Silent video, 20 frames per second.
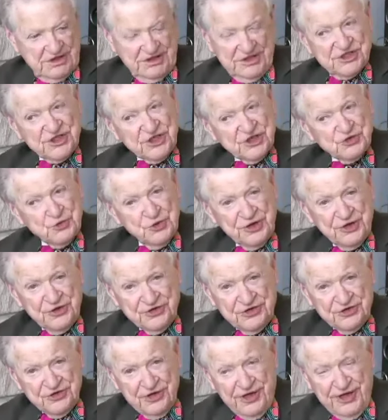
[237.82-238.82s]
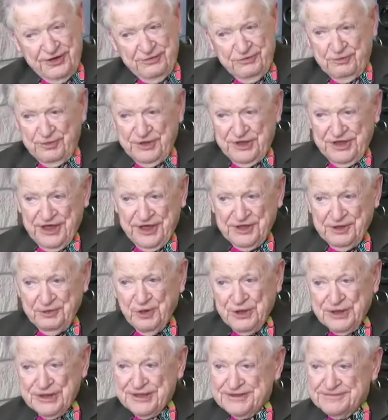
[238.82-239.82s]
uh, in six weeks I will be
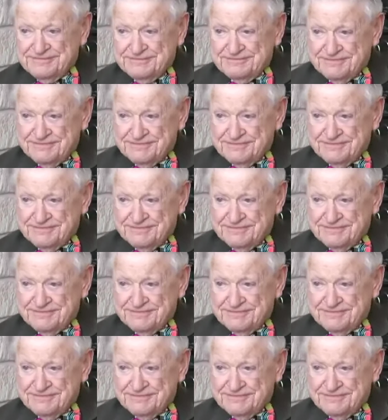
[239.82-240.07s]
91.